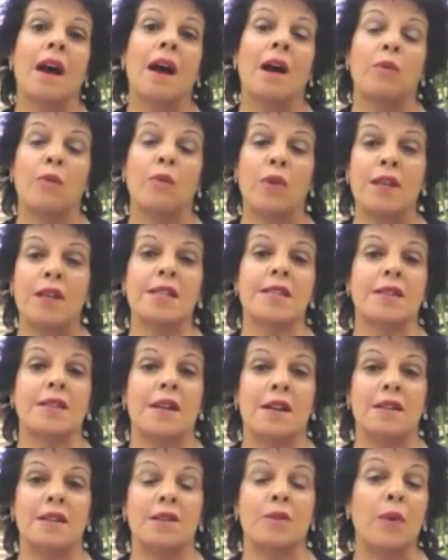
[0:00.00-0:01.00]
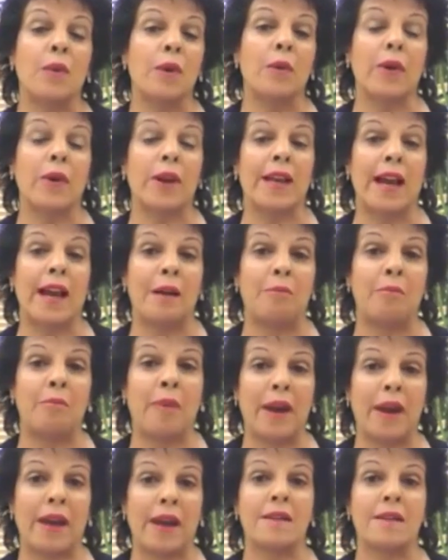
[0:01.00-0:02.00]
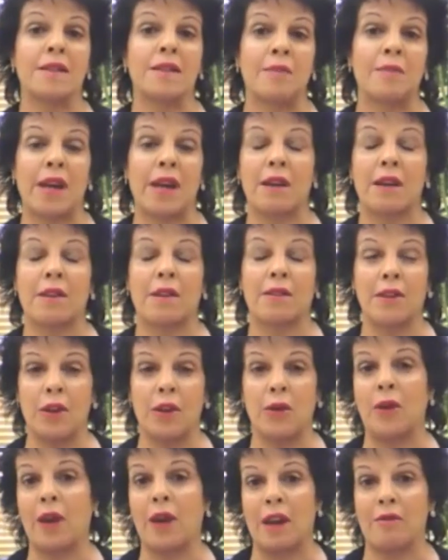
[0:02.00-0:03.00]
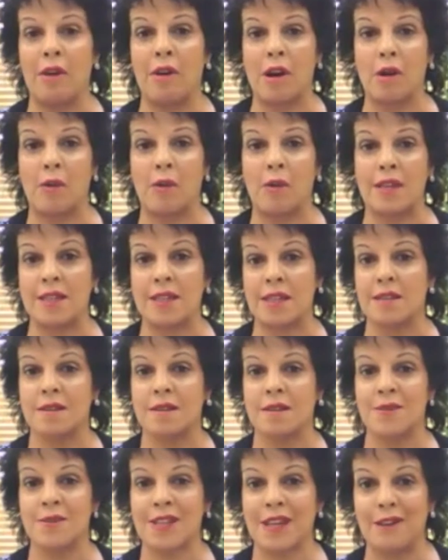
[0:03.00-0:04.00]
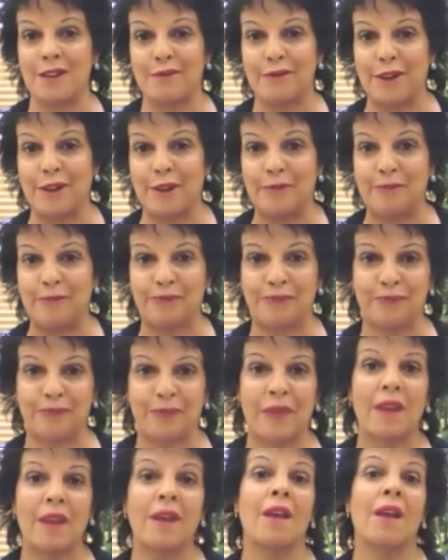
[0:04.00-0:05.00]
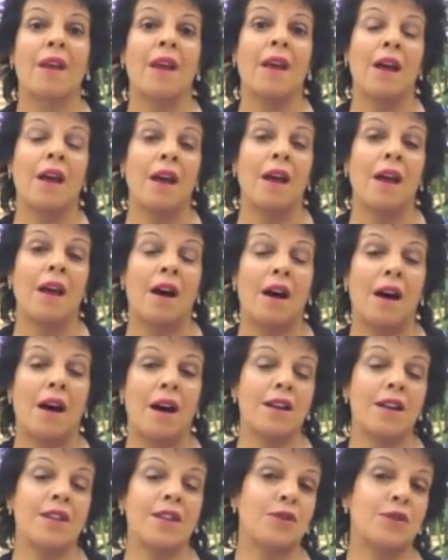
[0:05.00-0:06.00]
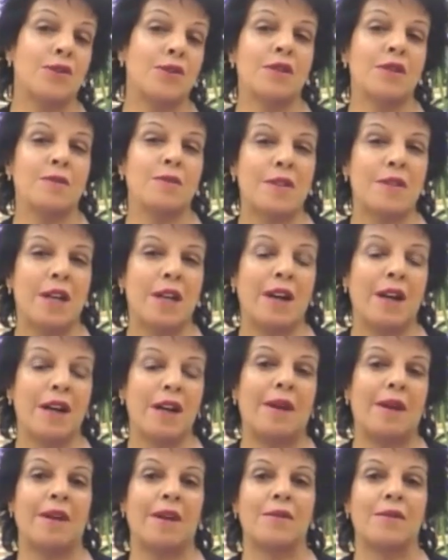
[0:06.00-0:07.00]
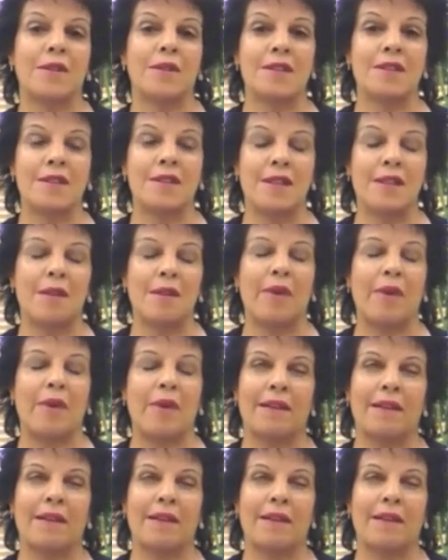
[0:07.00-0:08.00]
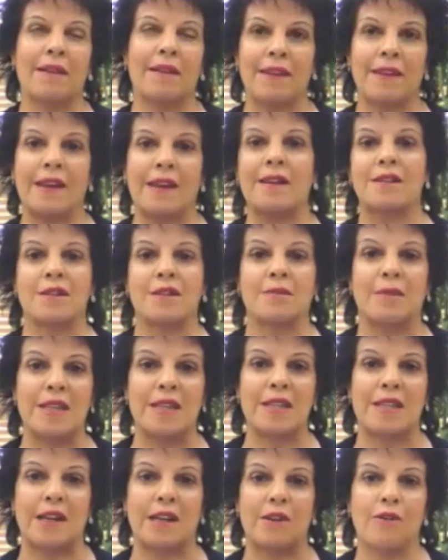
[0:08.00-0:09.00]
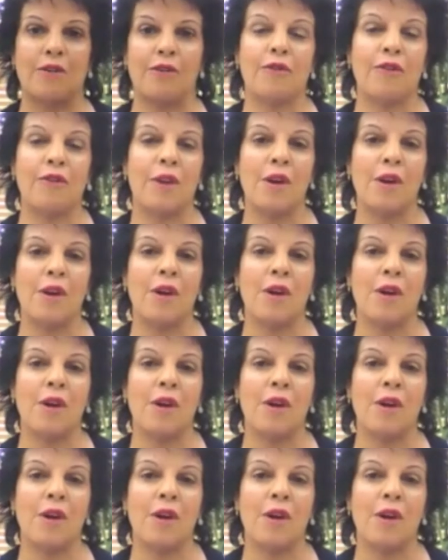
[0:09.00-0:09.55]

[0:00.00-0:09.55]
And we decided we were going to campaign to make the UK railway system safer. I took some time out to sit back and think to myself,